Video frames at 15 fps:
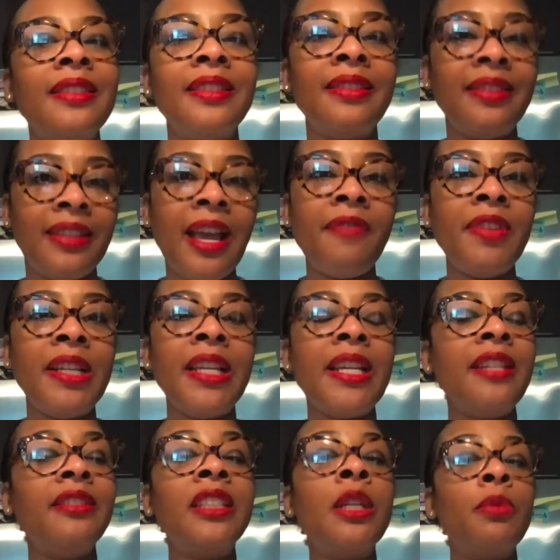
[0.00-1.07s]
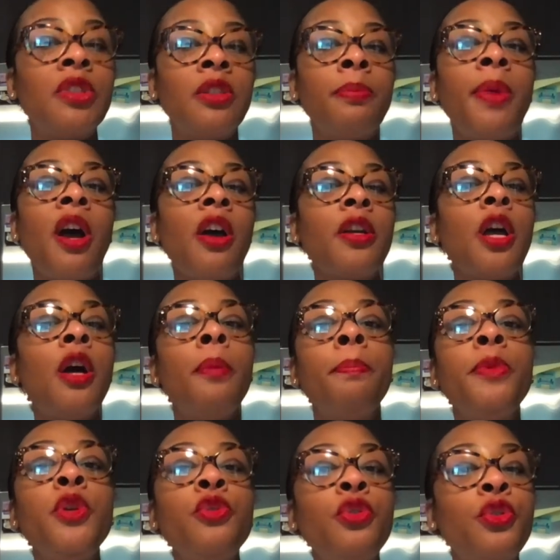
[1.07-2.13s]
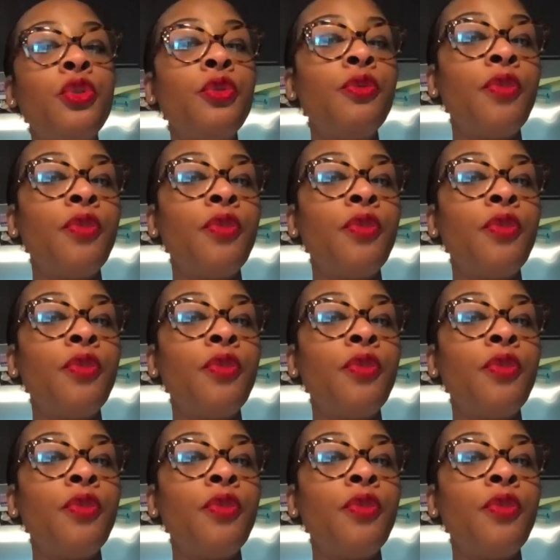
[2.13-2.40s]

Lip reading: and 70s, and it was about a musical